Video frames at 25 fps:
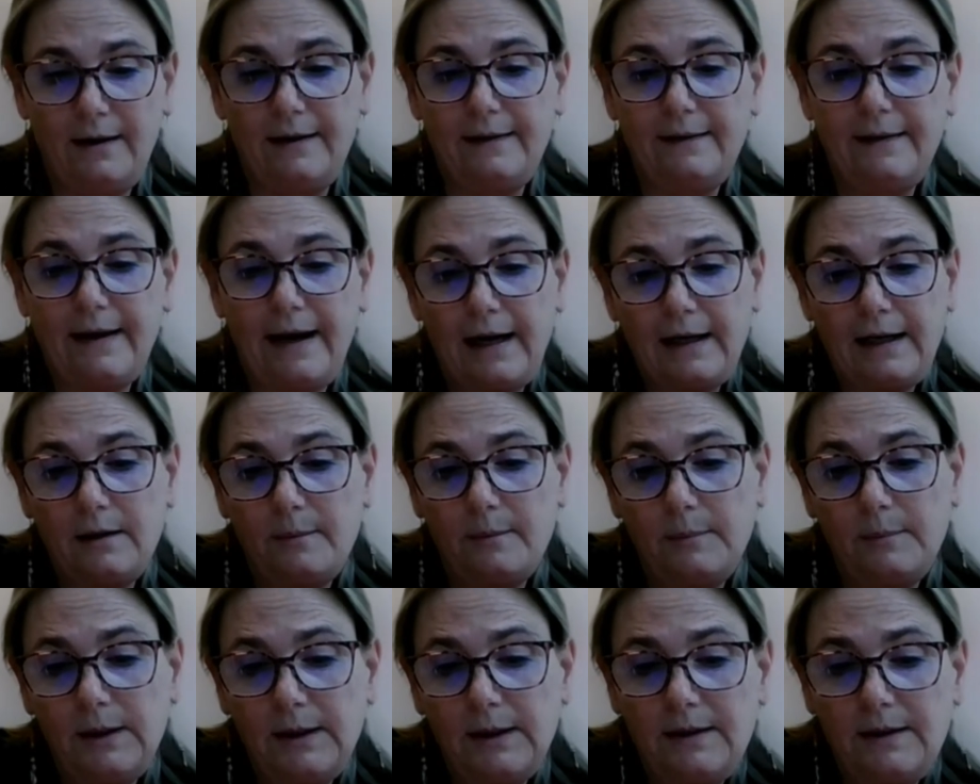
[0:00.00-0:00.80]

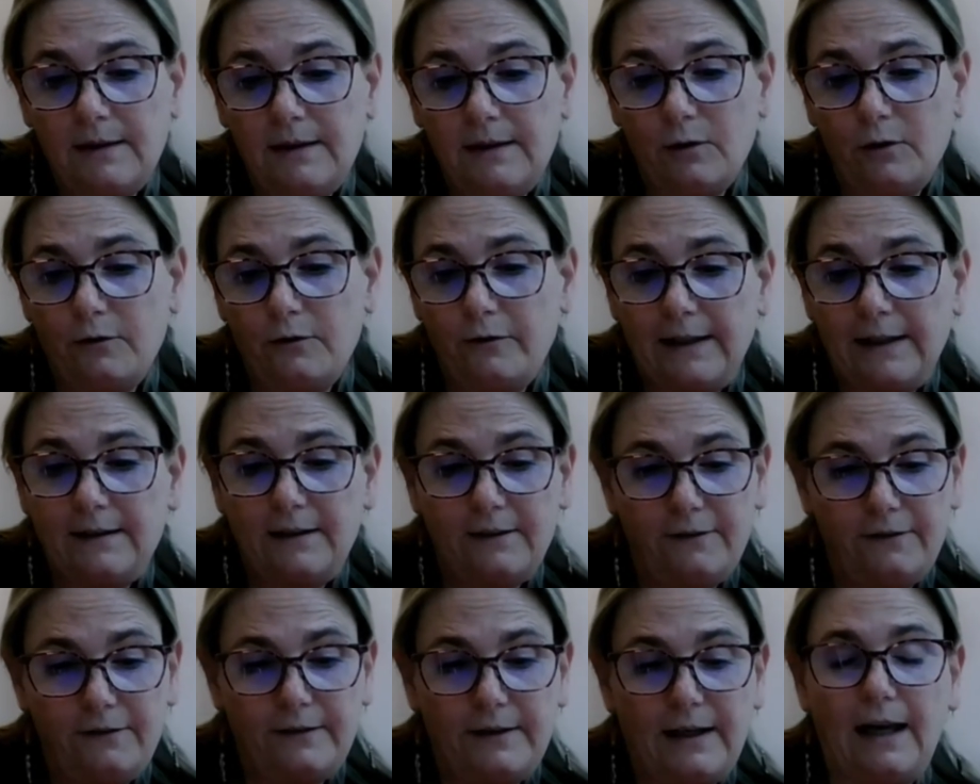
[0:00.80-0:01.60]
dynamic,
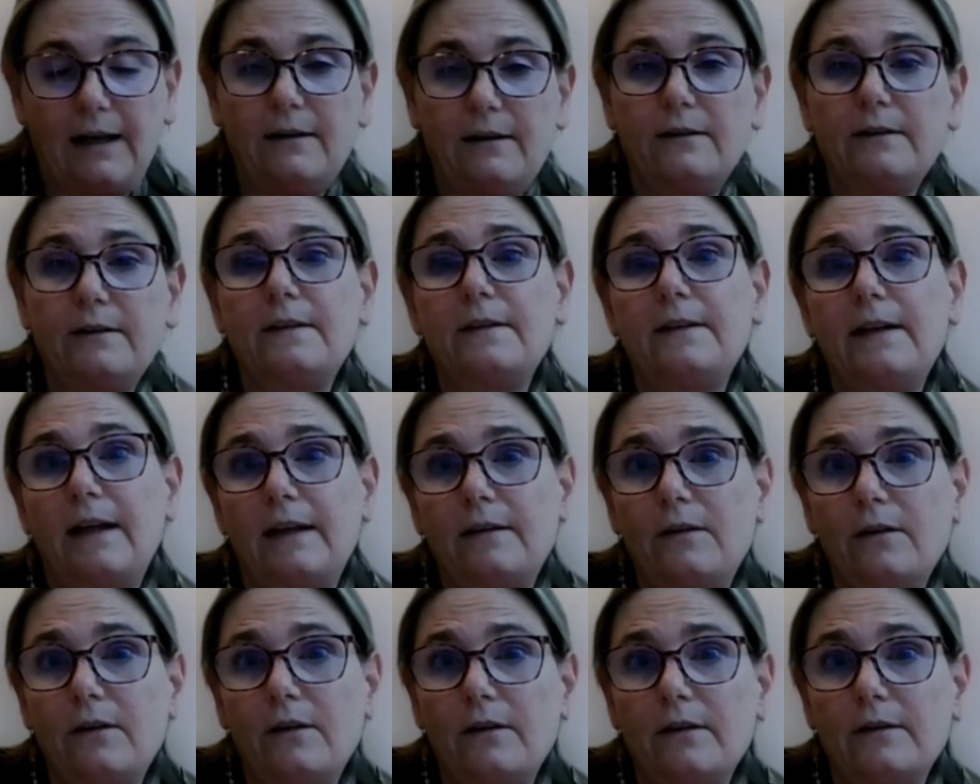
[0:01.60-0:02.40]
innovative talents
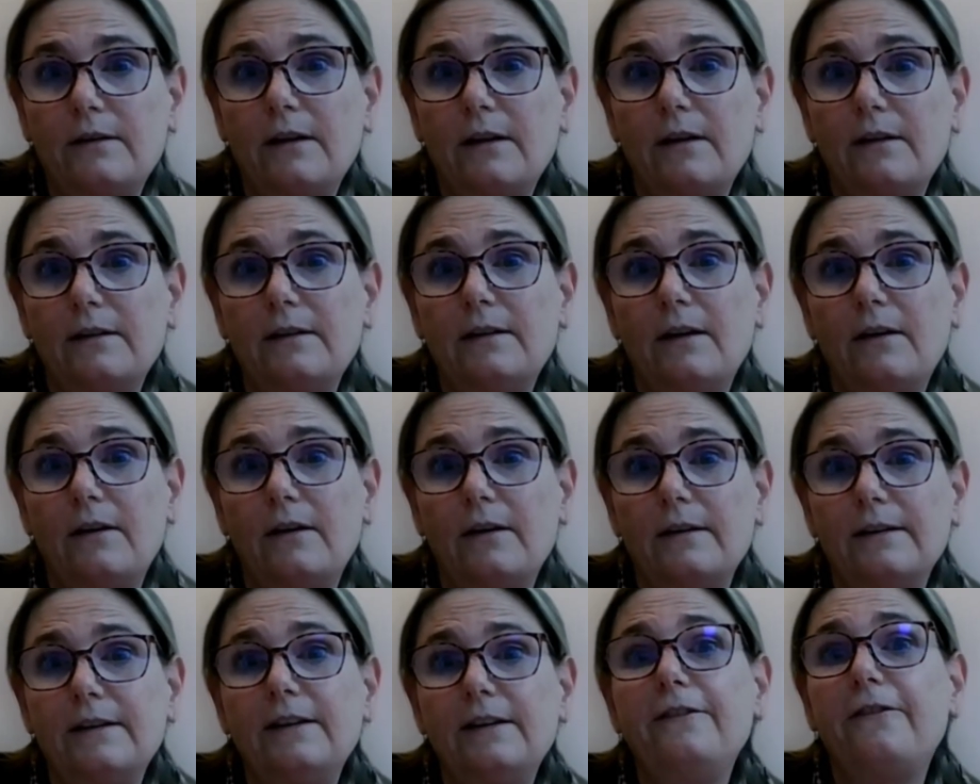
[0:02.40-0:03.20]
that
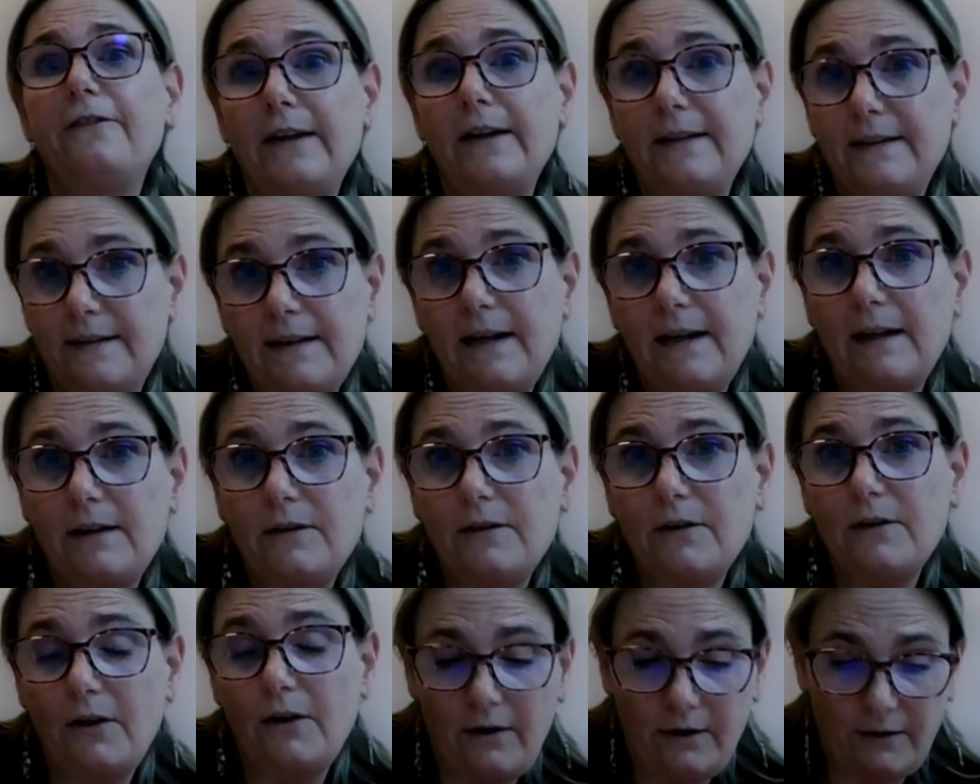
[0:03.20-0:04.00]
the defense
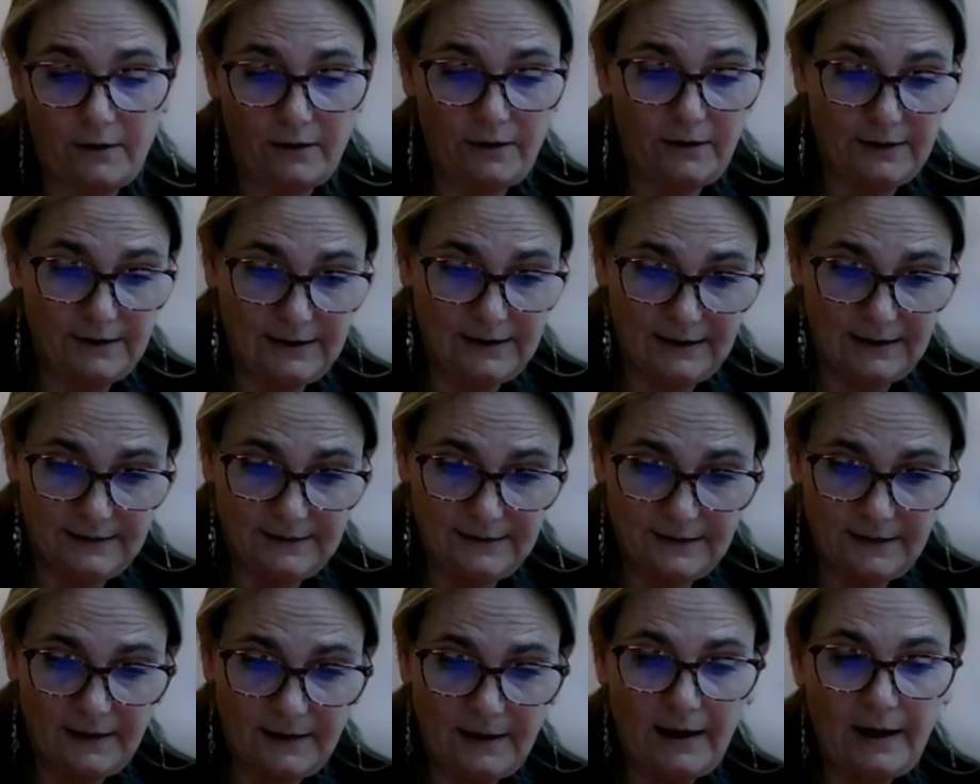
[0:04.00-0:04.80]
sector
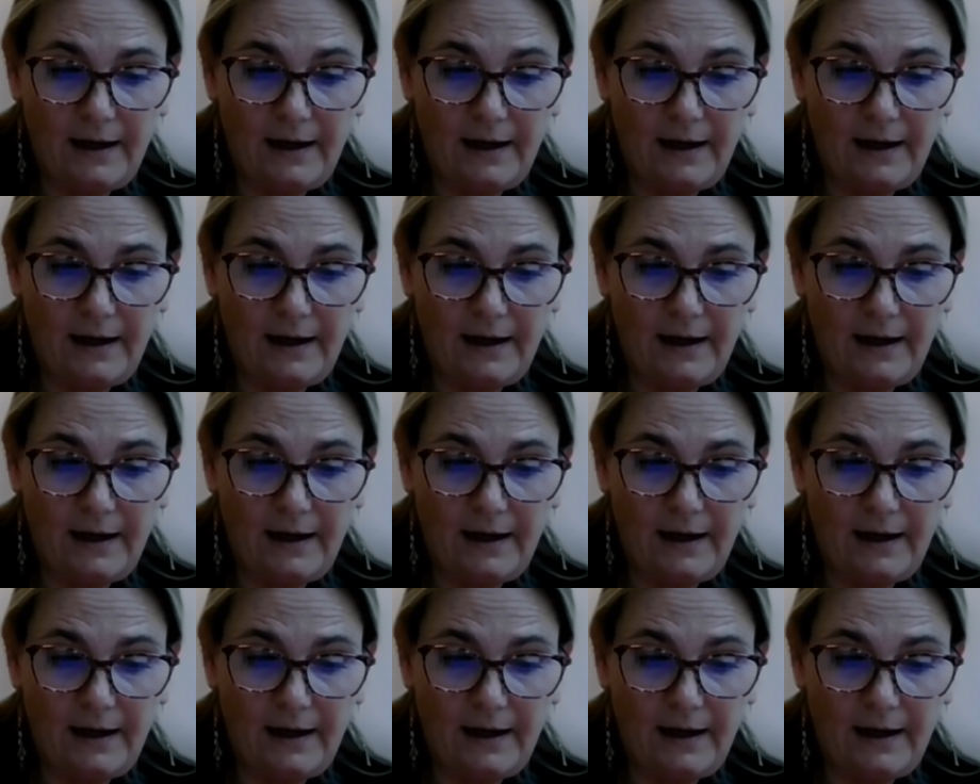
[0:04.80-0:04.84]
needs.